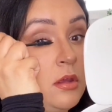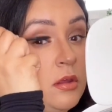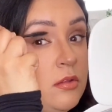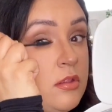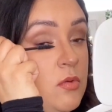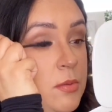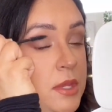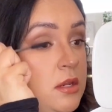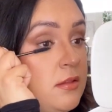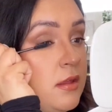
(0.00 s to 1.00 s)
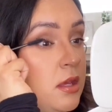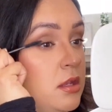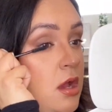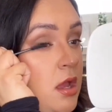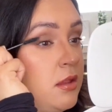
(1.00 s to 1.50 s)
So I mean, it's like
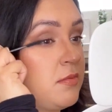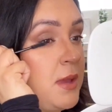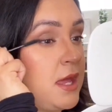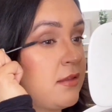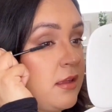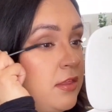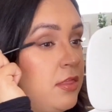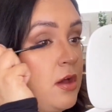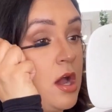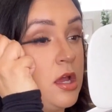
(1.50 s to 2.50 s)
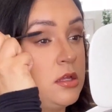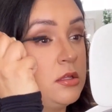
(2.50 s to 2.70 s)
not as bad as I thought.